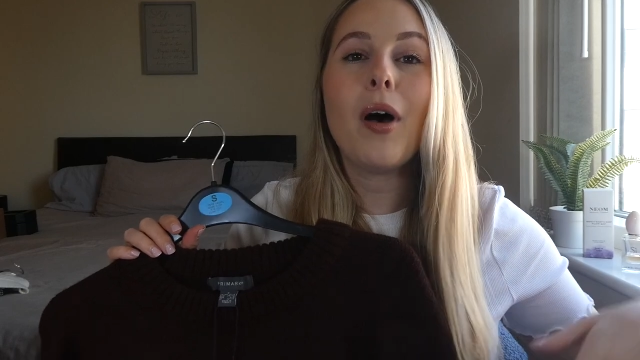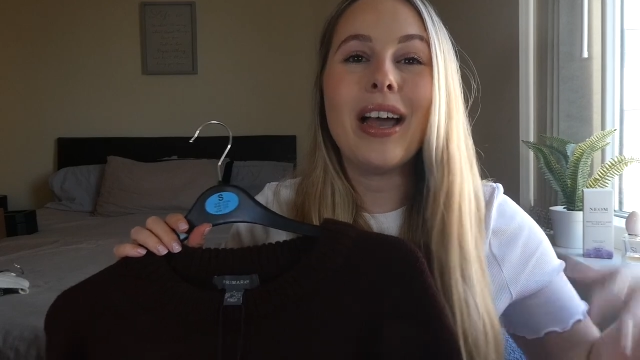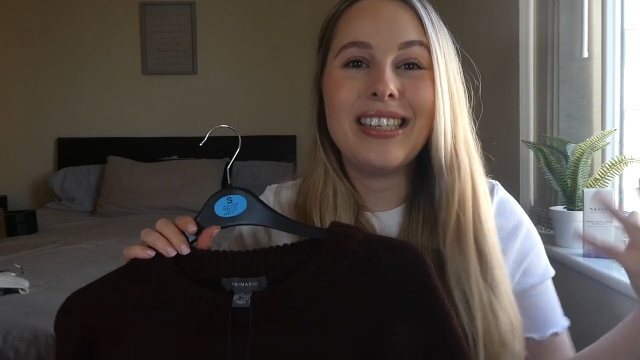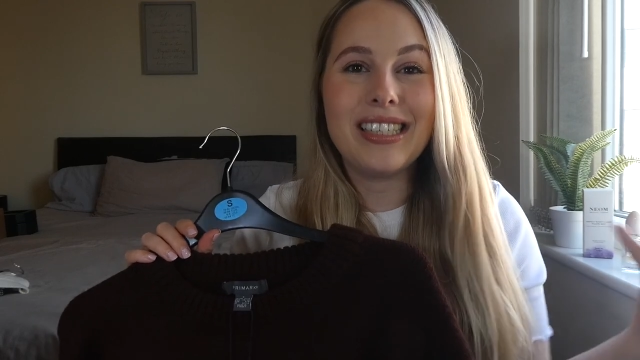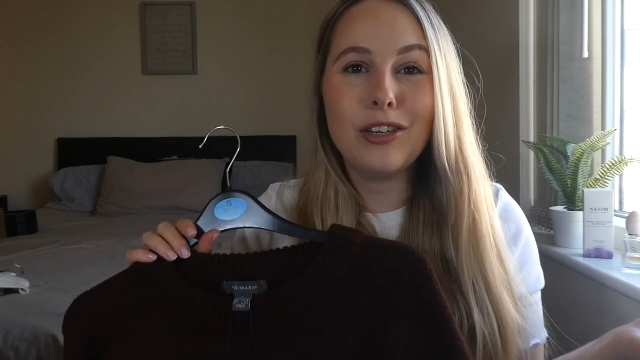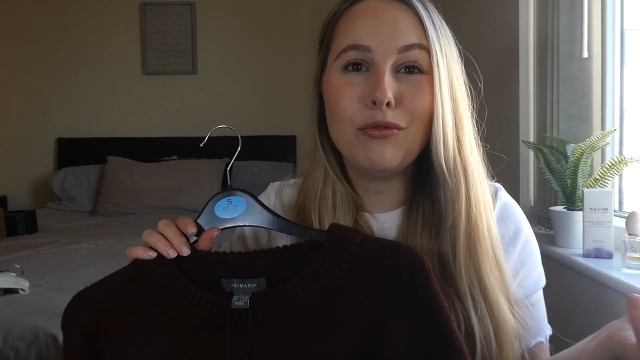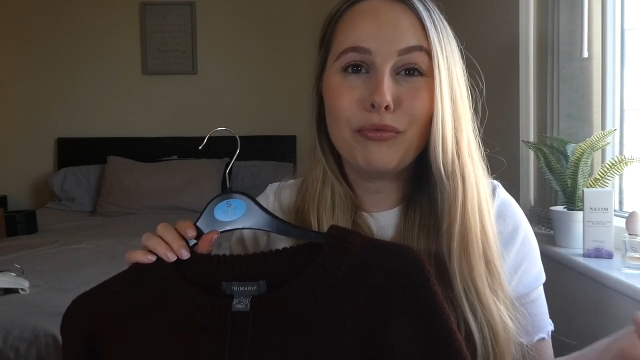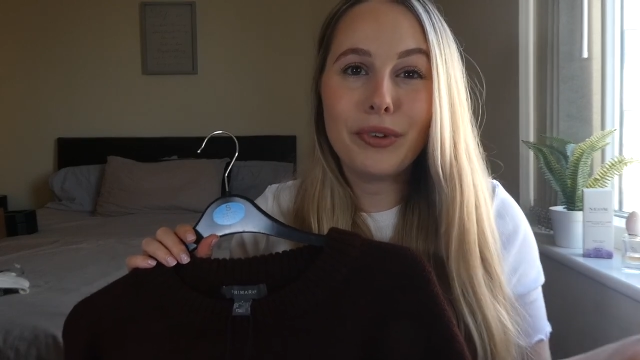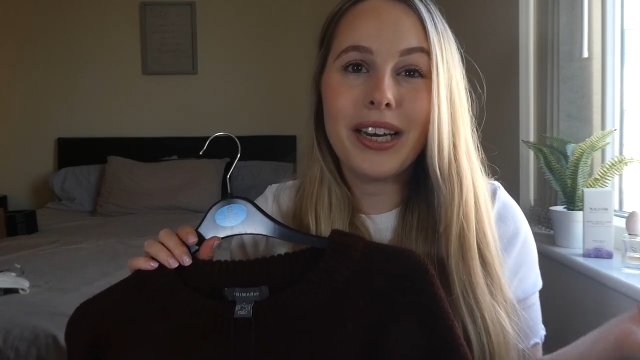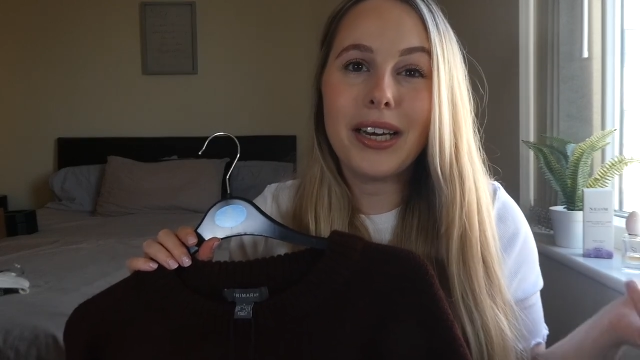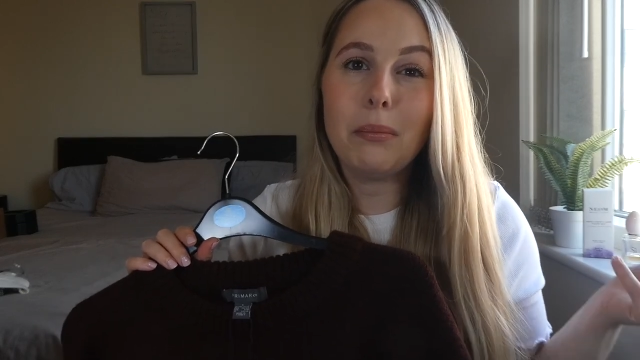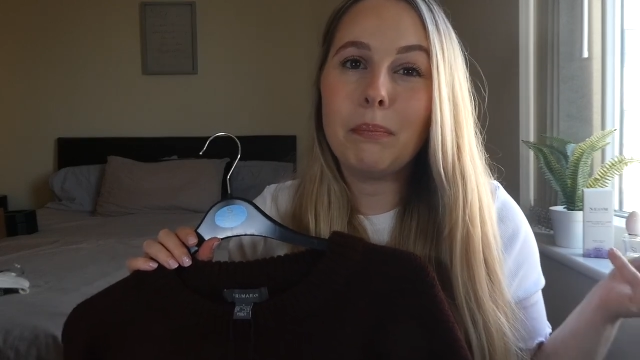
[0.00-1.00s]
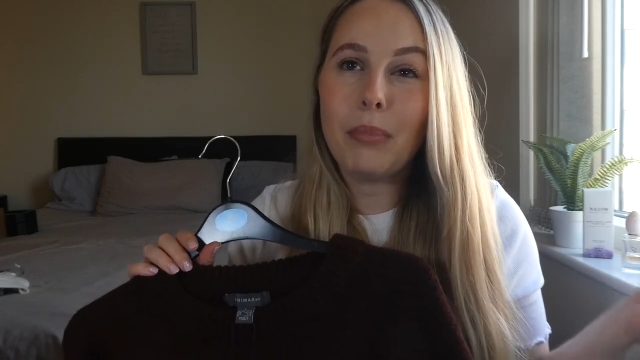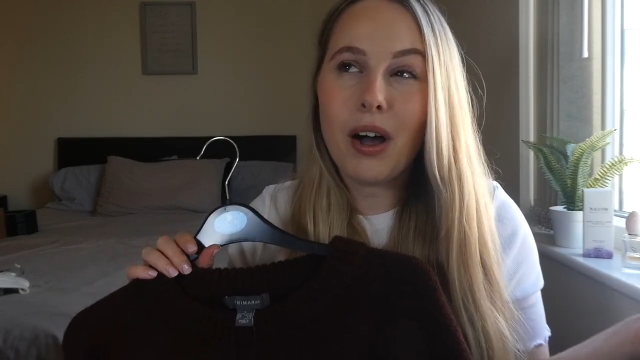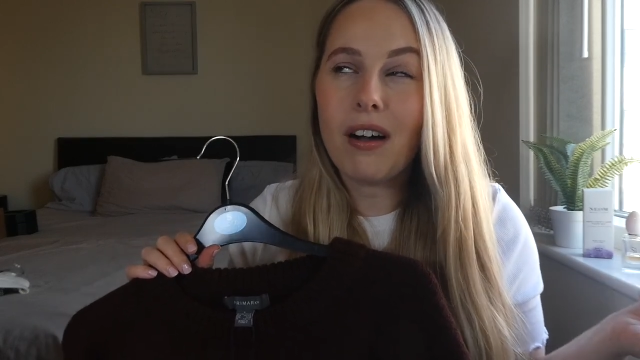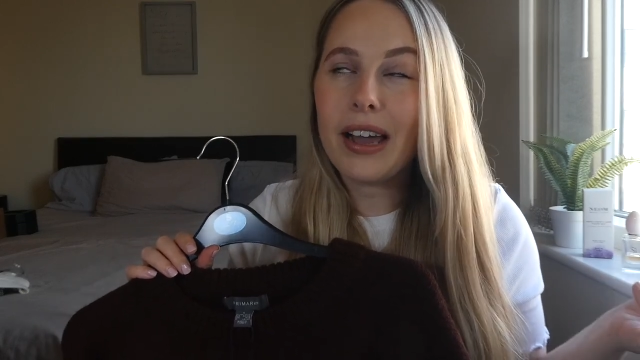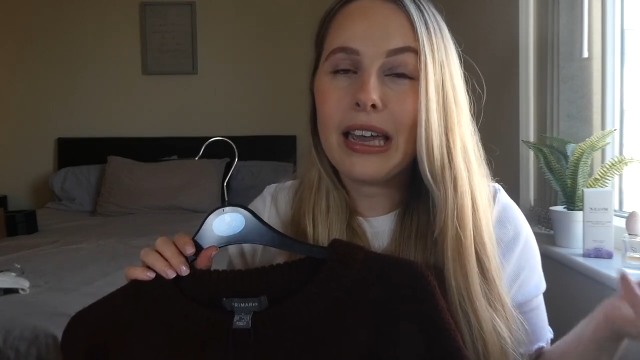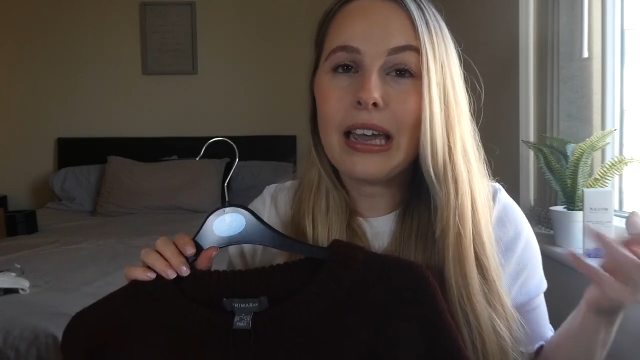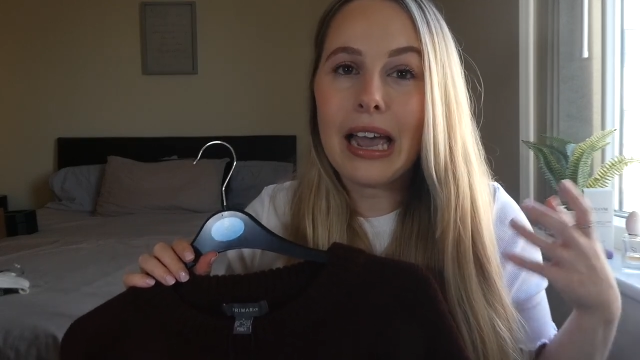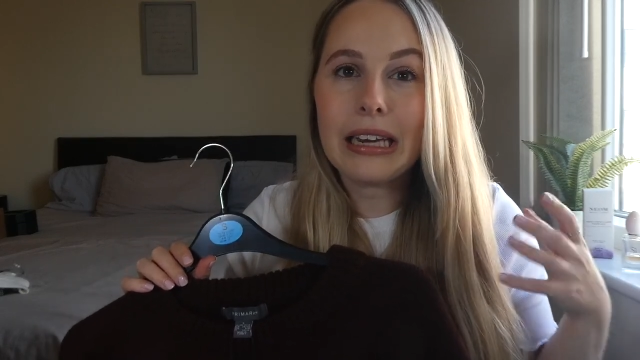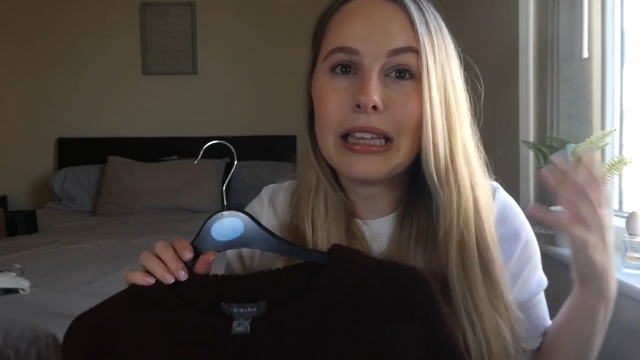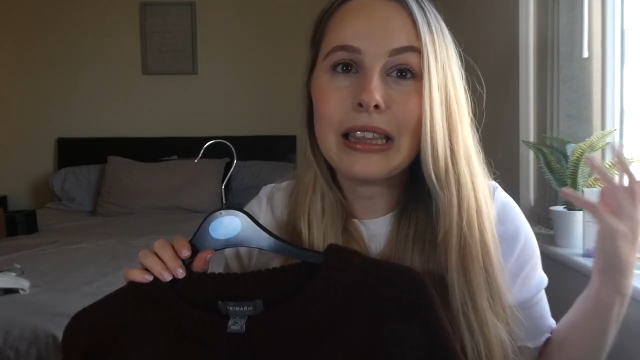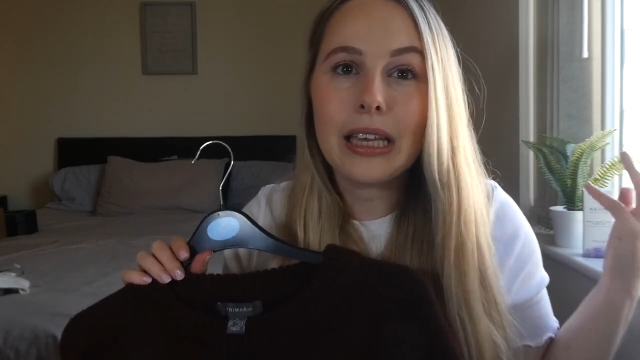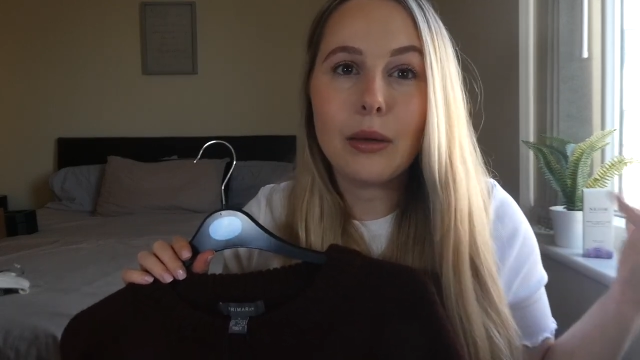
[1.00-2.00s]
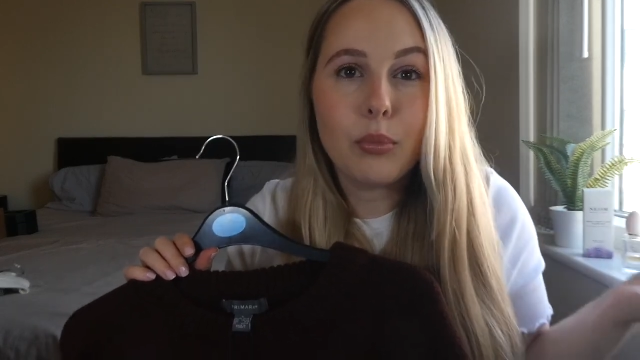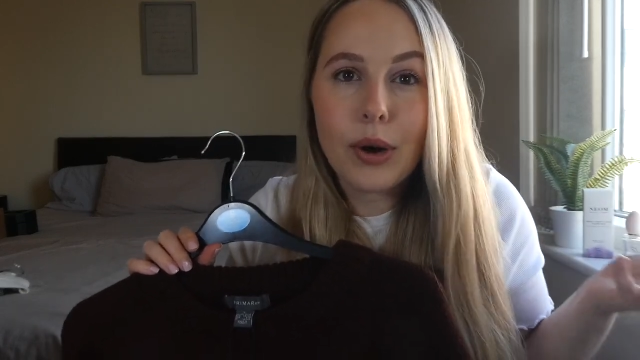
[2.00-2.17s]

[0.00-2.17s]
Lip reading: but I didn't really buy anything